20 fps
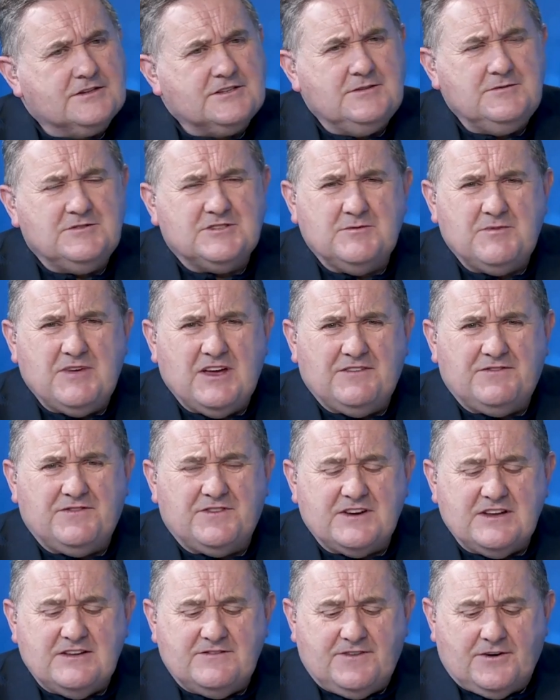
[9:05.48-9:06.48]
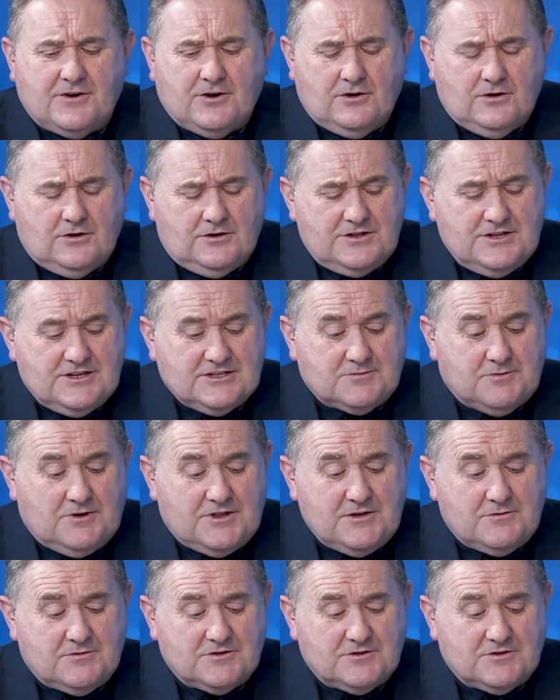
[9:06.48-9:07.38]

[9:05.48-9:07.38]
There seems to be a free-for-all on this one.